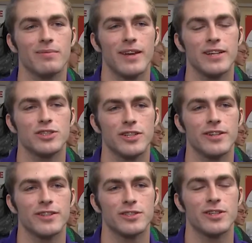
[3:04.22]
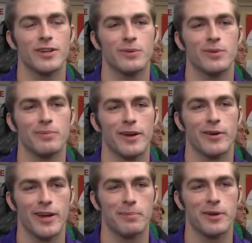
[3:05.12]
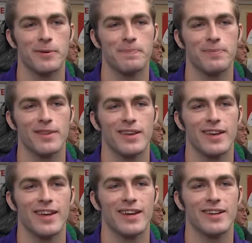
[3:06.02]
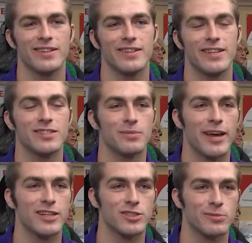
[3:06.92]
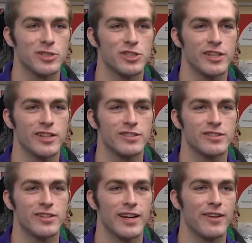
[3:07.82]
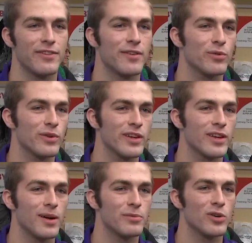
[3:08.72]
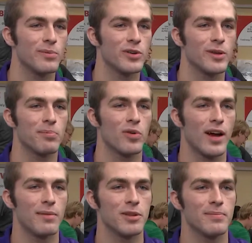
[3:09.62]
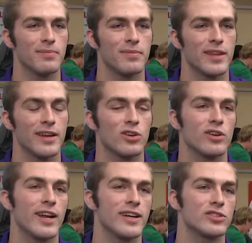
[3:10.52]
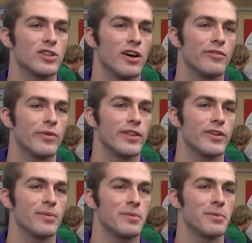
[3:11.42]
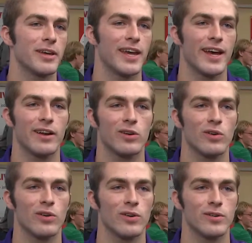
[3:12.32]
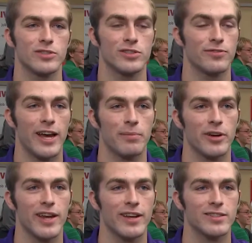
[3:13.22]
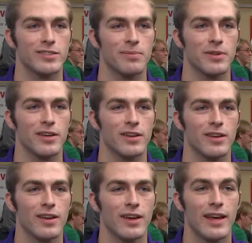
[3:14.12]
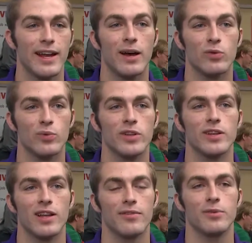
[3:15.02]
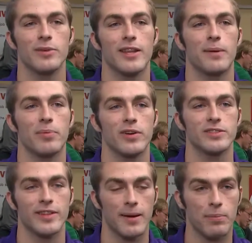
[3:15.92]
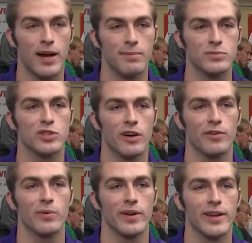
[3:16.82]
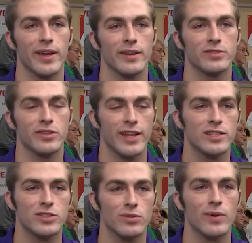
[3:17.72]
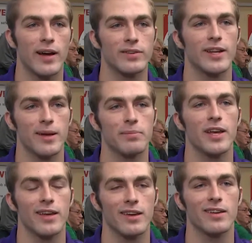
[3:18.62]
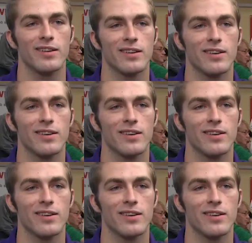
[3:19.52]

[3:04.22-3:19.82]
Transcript: Engineering started with my grandpa and he's a master machinist and I've never really come to him with a problem that he could not solve whether it be a mechanical or just fabricating something and I would really love to be that person that problem solver one day so that's the route that I'm taking.